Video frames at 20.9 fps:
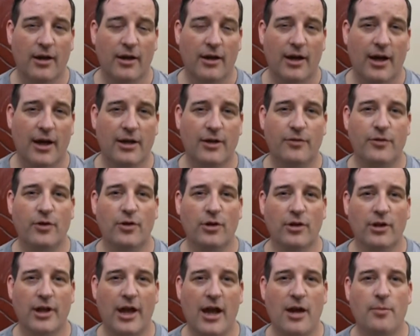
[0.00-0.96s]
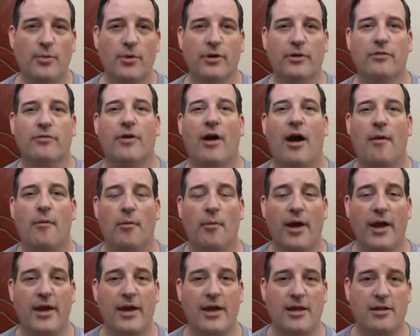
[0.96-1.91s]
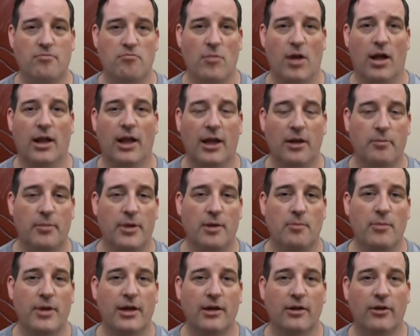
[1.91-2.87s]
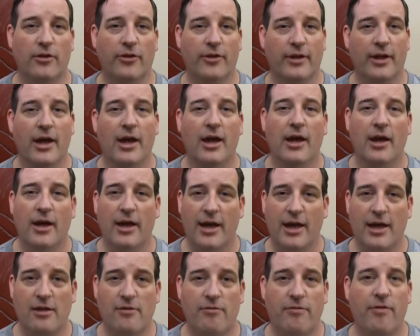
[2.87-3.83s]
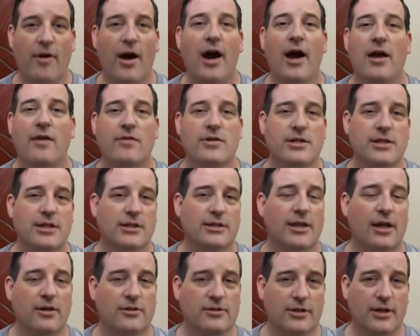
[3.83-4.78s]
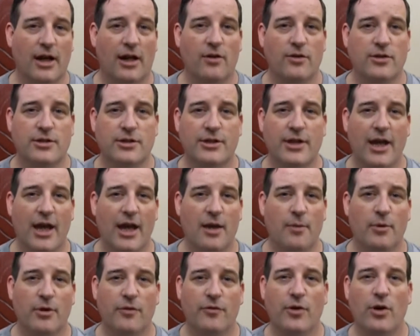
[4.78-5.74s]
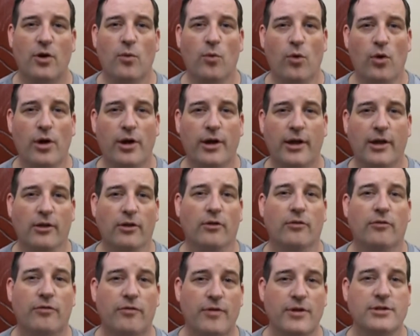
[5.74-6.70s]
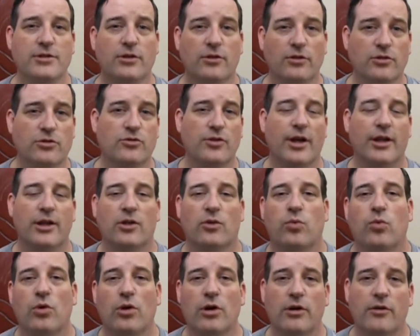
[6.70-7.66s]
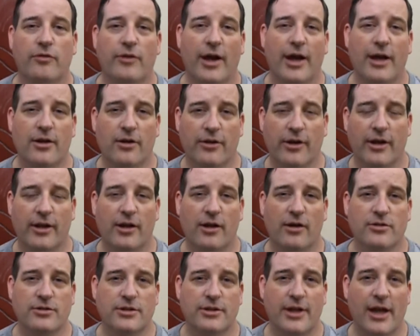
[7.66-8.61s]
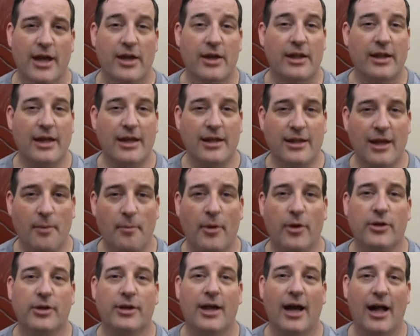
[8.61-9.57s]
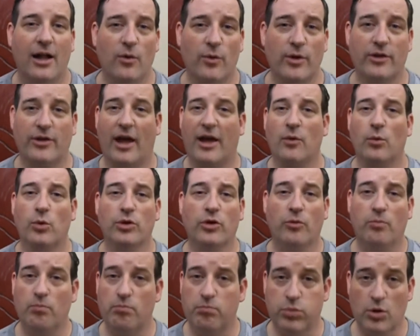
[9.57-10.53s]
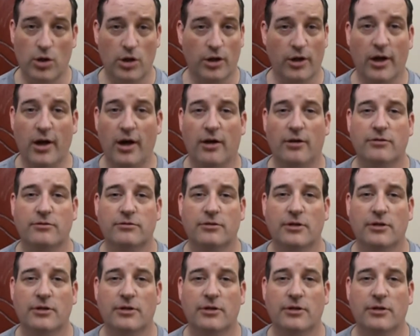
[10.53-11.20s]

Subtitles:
And if you're a labourer on a farm, you might eat a lot of big meals and eat 5,000 or 6,000 calories a day. But if you're working doing physical strenuous work for 8 or 9 hours a day, you can eat that amount of calories and it will just burn off.